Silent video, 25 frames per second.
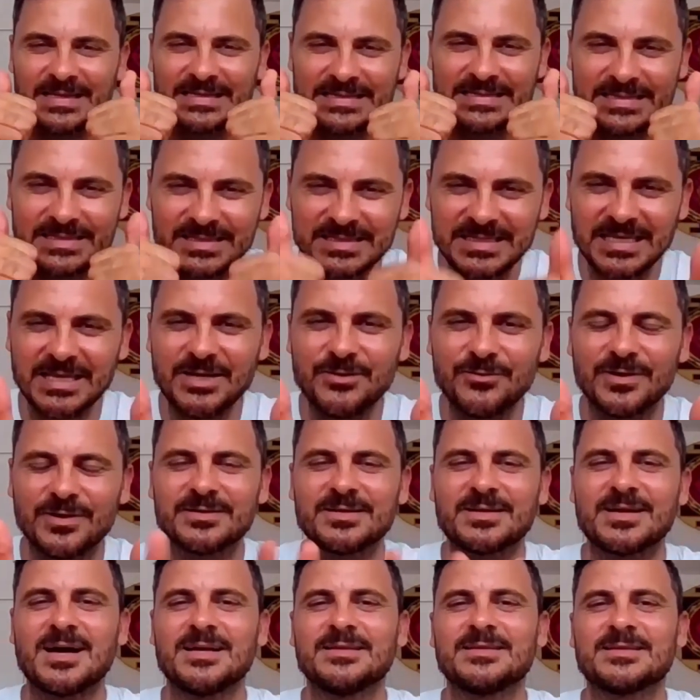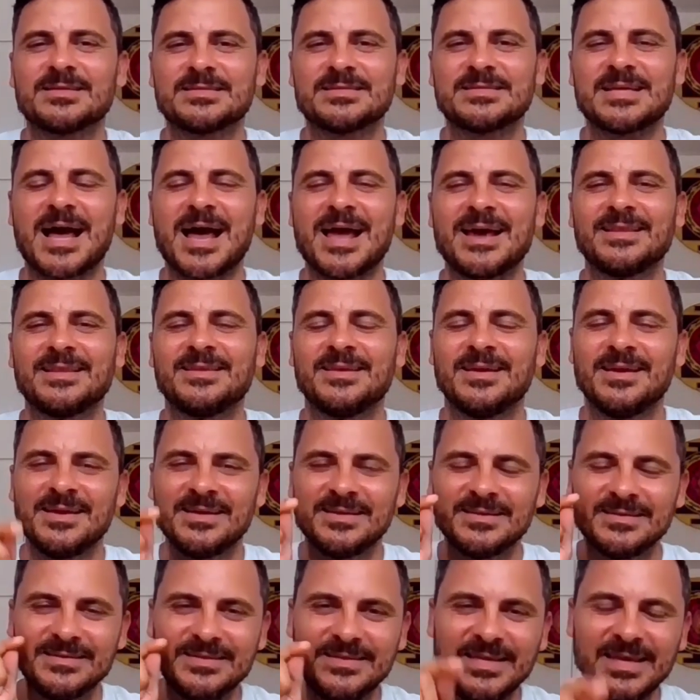See you on the other side.
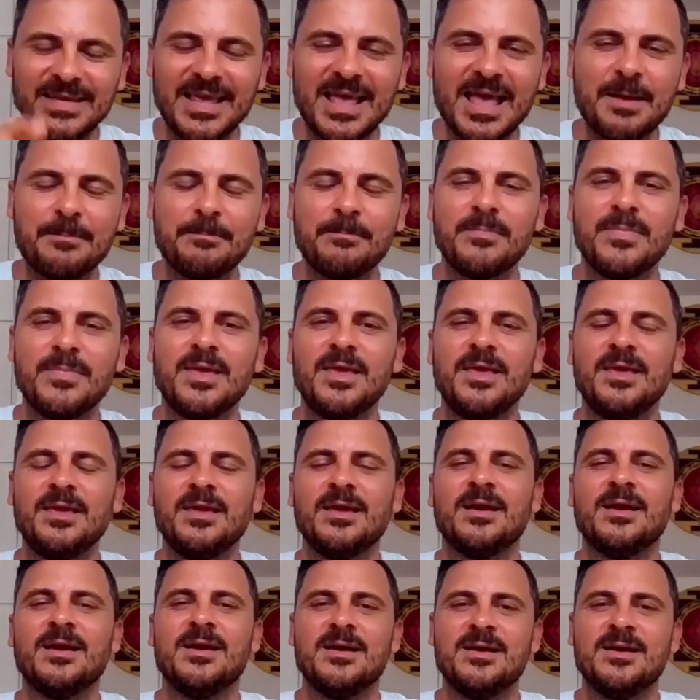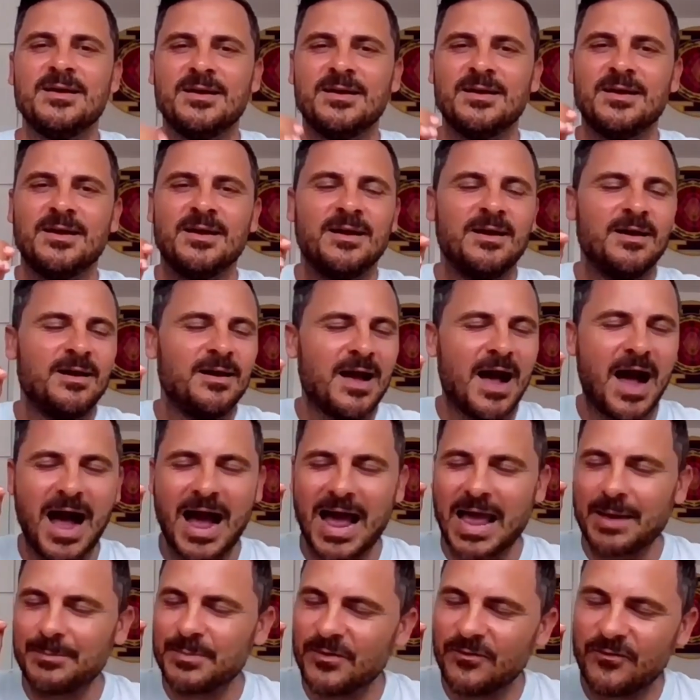DM me.
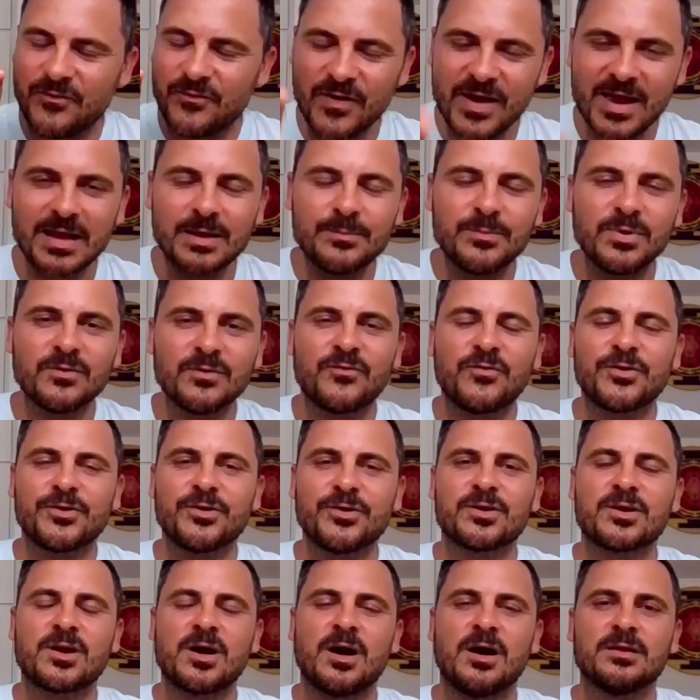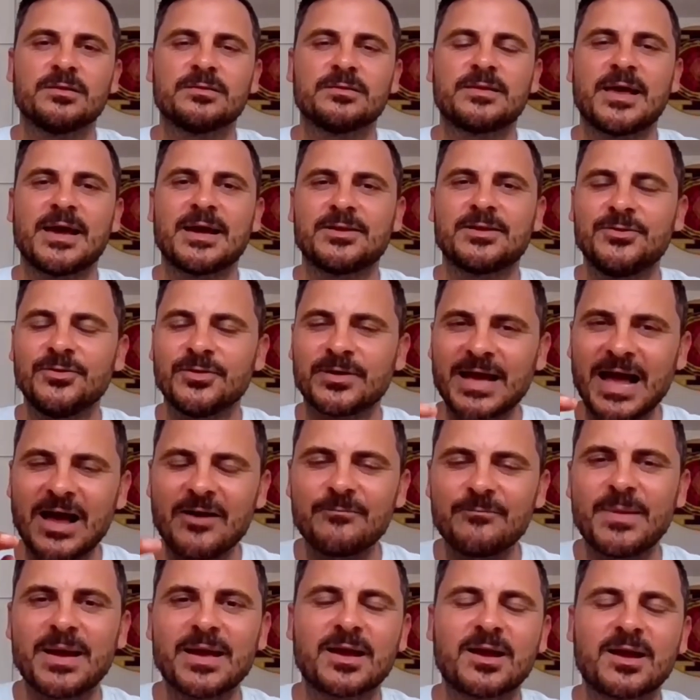I am available for your contact. You
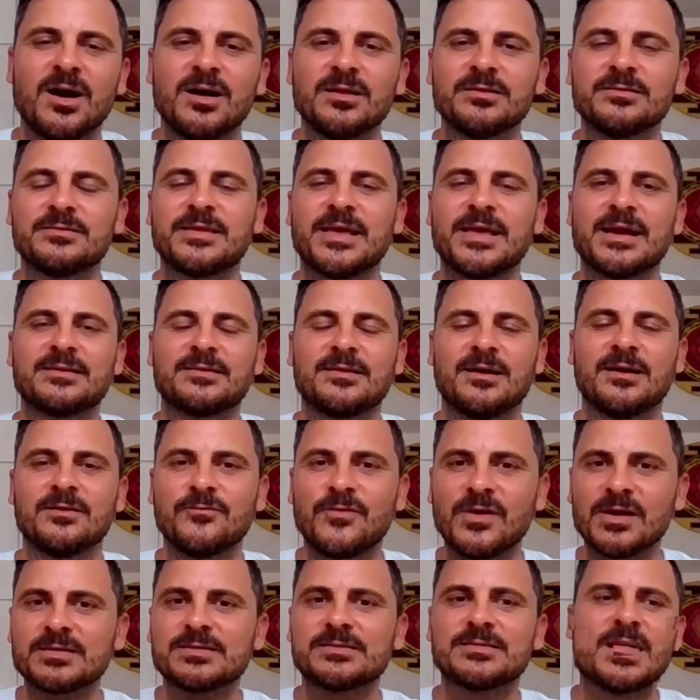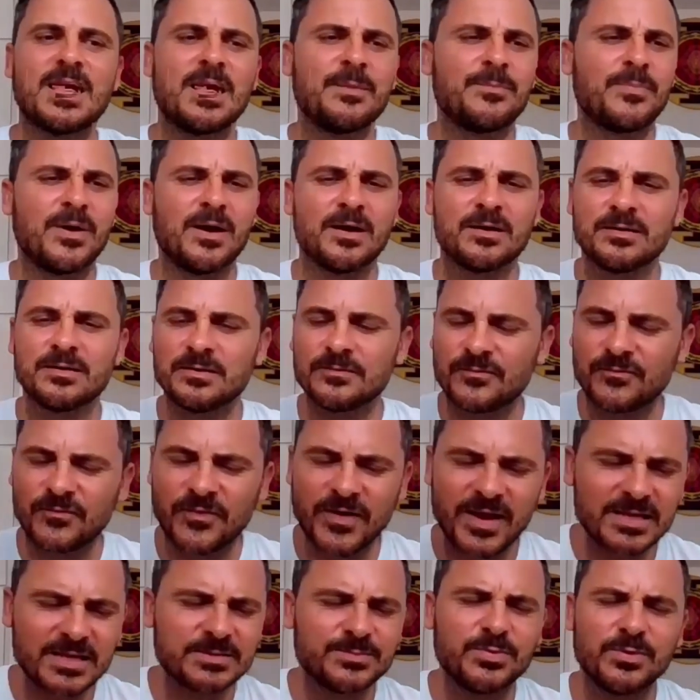have my contact on WhatsApp, on
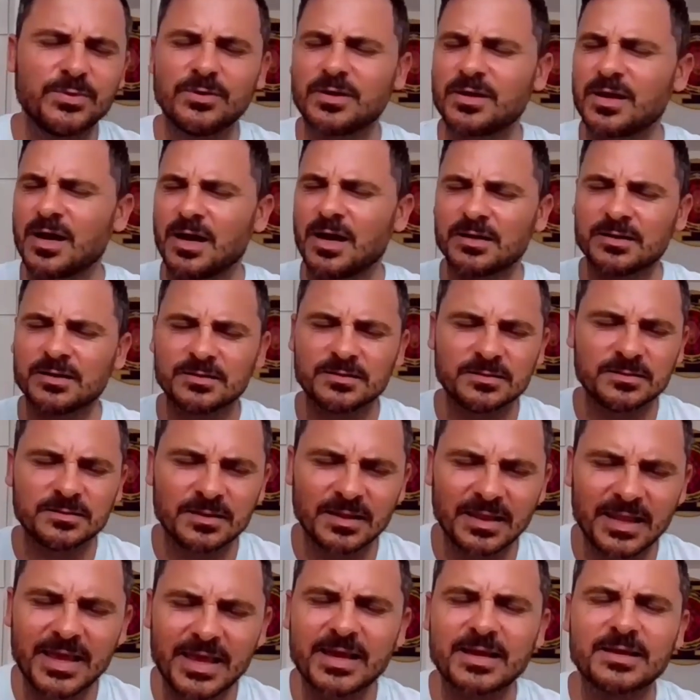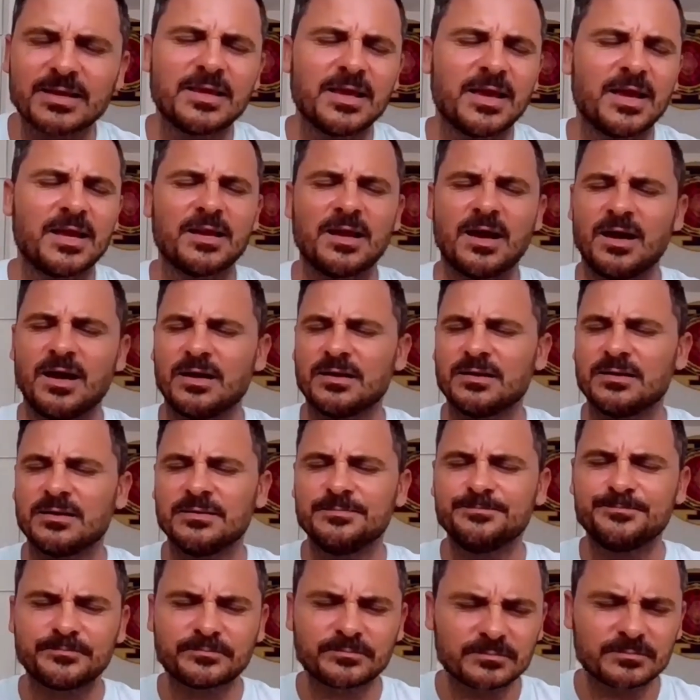Facebook, on LinkedIn,
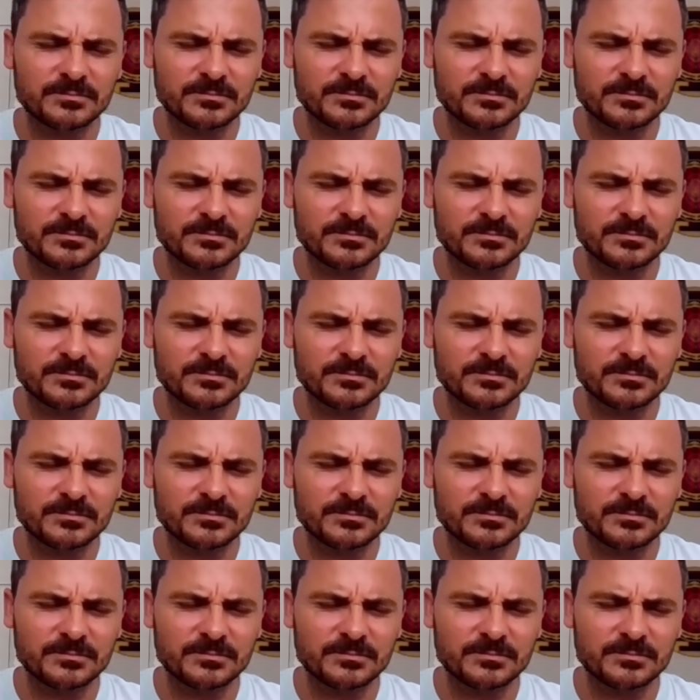on,